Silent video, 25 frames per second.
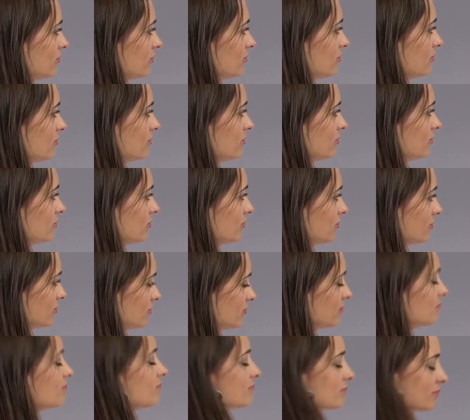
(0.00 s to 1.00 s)

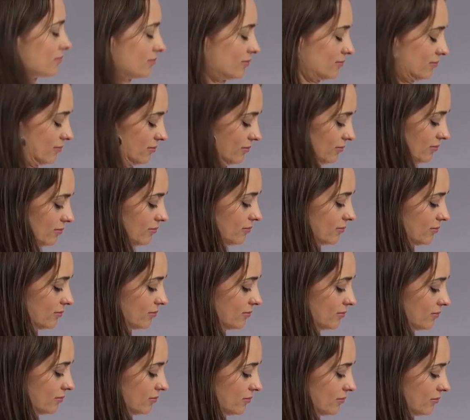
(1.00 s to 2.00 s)

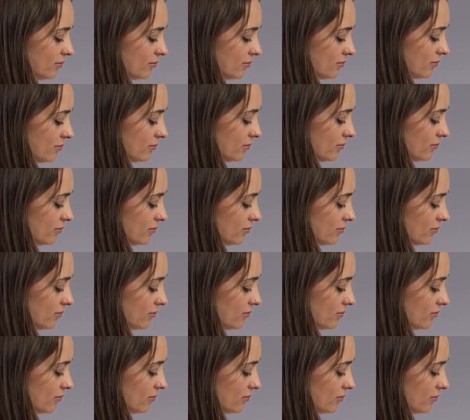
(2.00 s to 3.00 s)

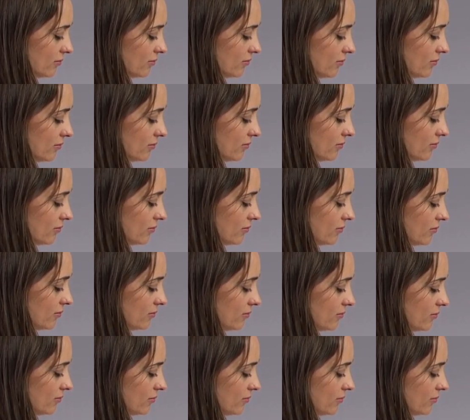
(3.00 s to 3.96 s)
[no speech]